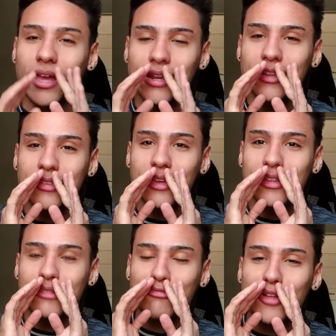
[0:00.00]
and
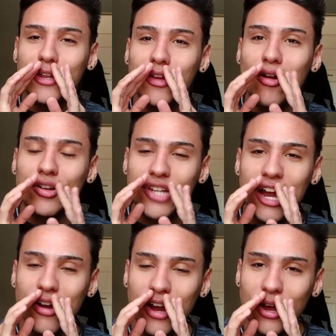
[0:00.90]
it's flooding our
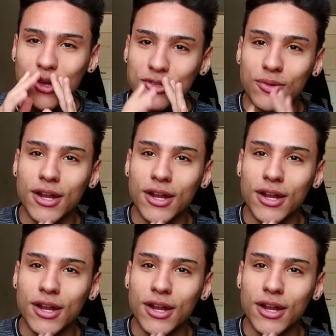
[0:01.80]
entire house,